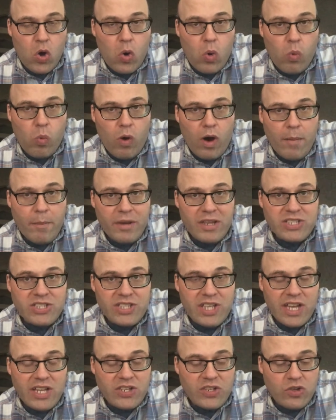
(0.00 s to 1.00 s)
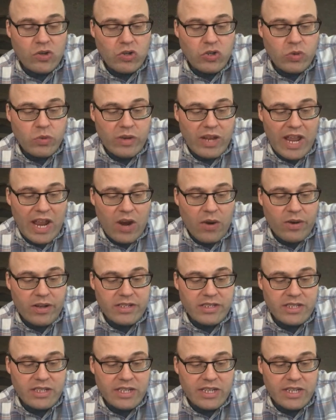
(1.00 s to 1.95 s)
What must I do to inherit